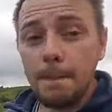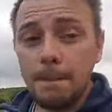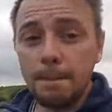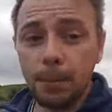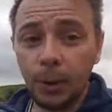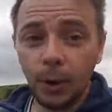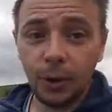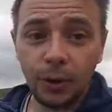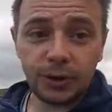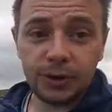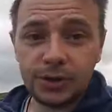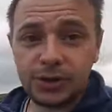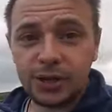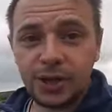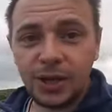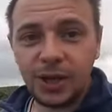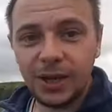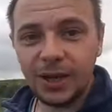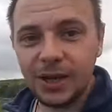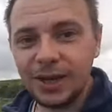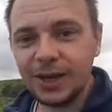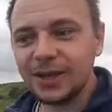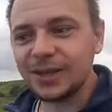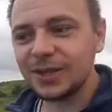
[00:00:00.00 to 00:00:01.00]
But
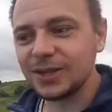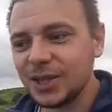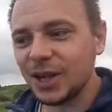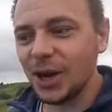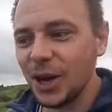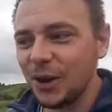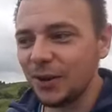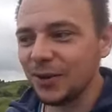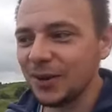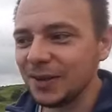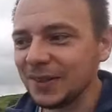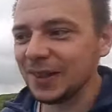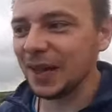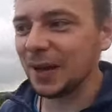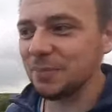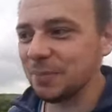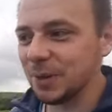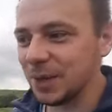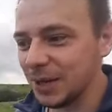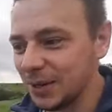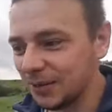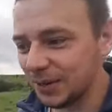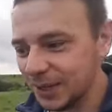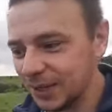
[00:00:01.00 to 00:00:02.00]
during that
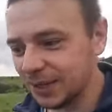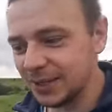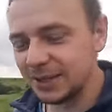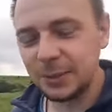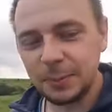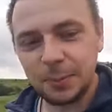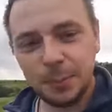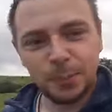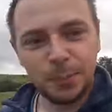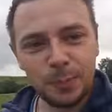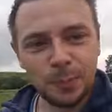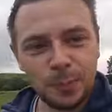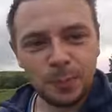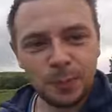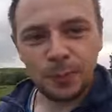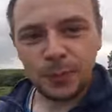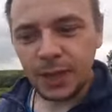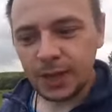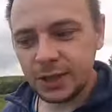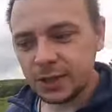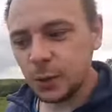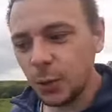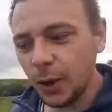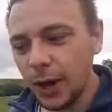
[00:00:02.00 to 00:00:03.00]
period
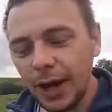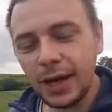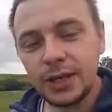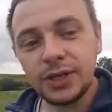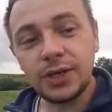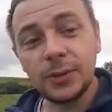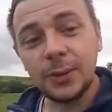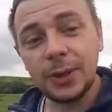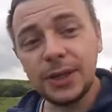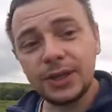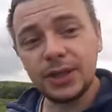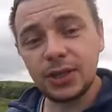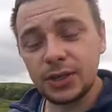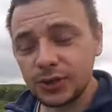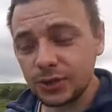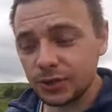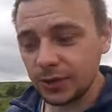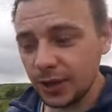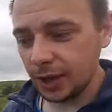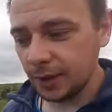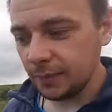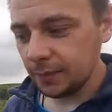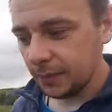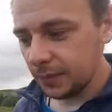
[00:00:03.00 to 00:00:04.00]
it's quite a new
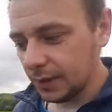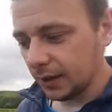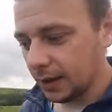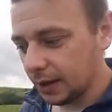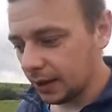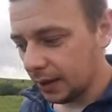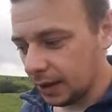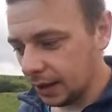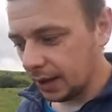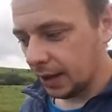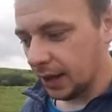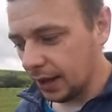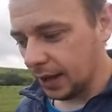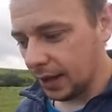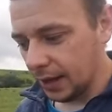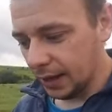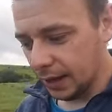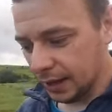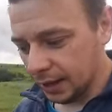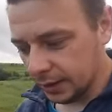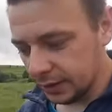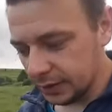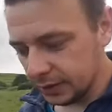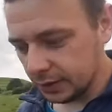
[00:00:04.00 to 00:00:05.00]
industry
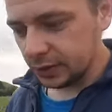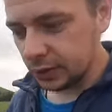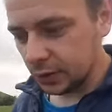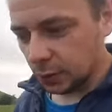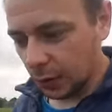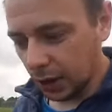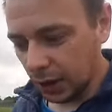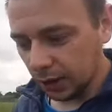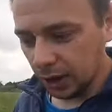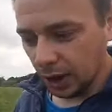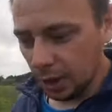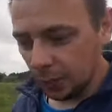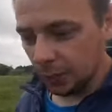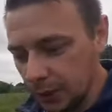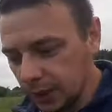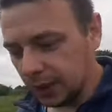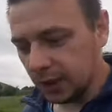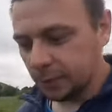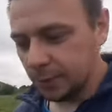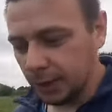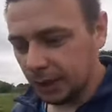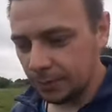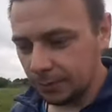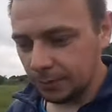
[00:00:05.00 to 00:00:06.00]
and there's quite a lot of
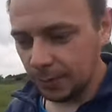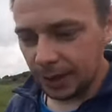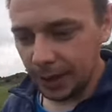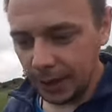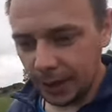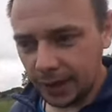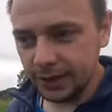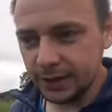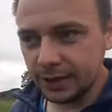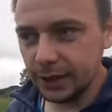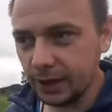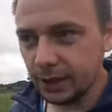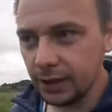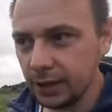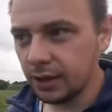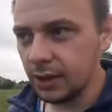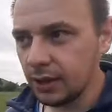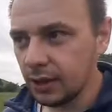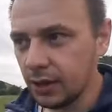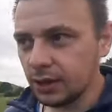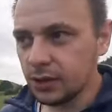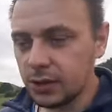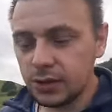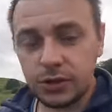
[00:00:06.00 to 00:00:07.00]
money being made,
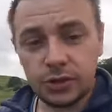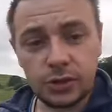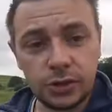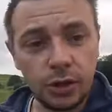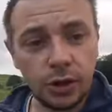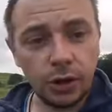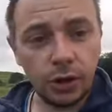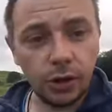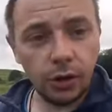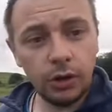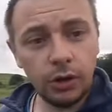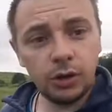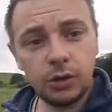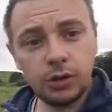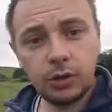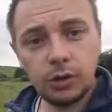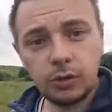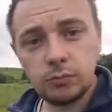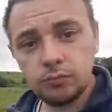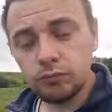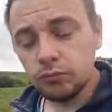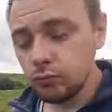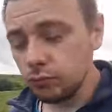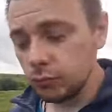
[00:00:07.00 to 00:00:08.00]
so
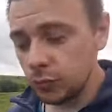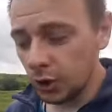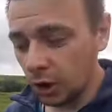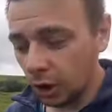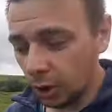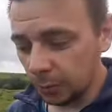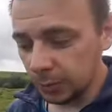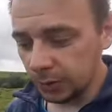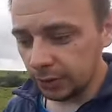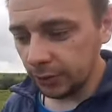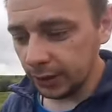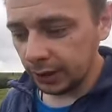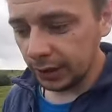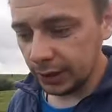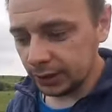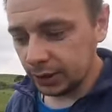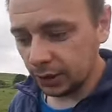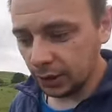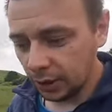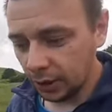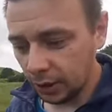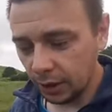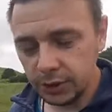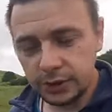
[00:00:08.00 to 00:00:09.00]
nobody really
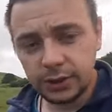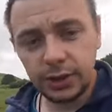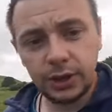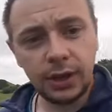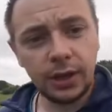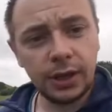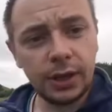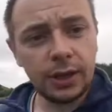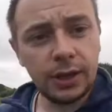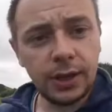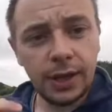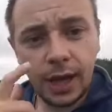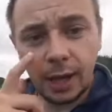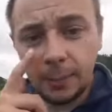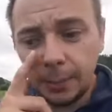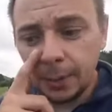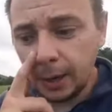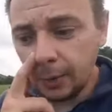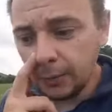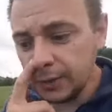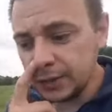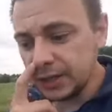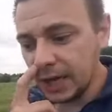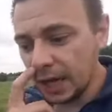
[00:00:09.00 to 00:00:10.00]
cared
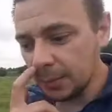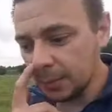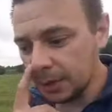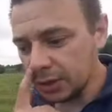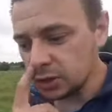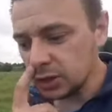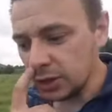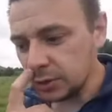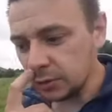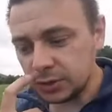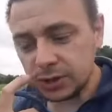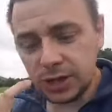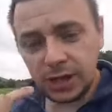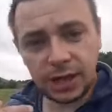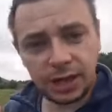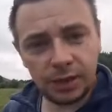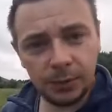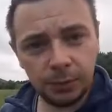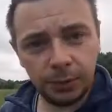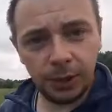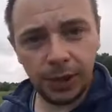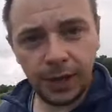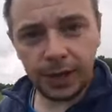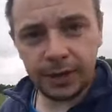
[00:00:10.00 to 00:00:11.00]
about the damage that was
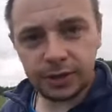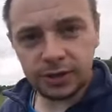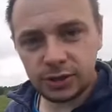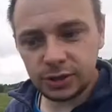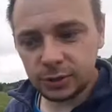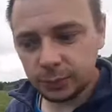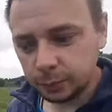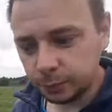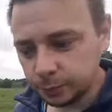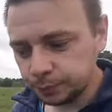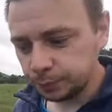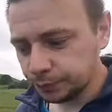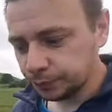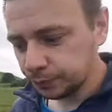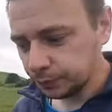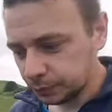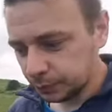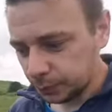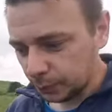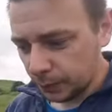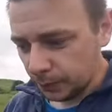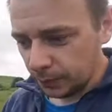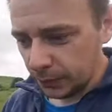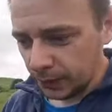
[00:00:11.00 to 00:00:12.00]
taking place.
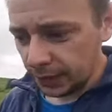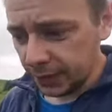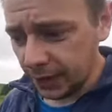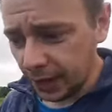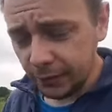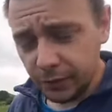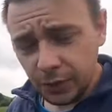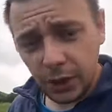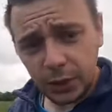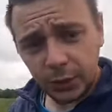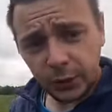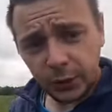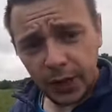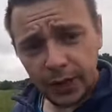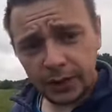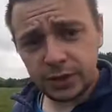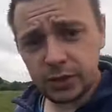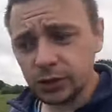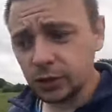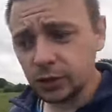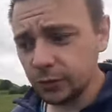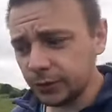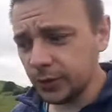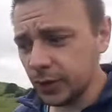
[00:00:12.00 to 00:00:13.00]
Now if you're creating
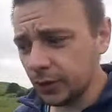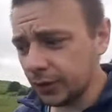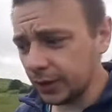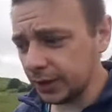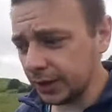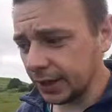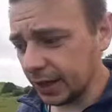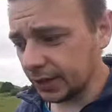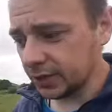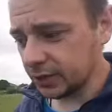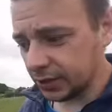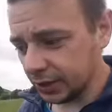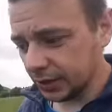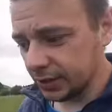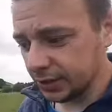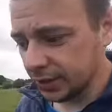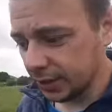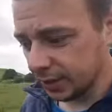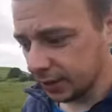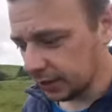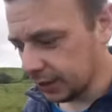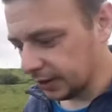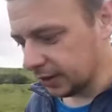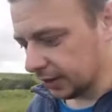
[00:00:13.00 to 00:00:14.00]
sulphuric acid
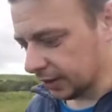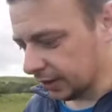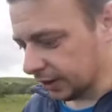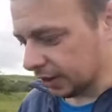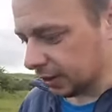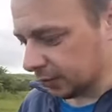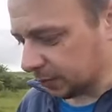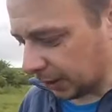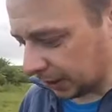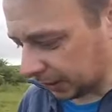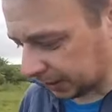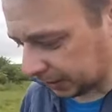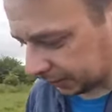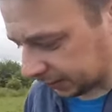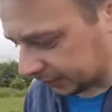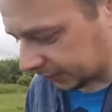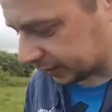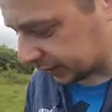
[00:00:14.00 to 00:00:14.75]
back in the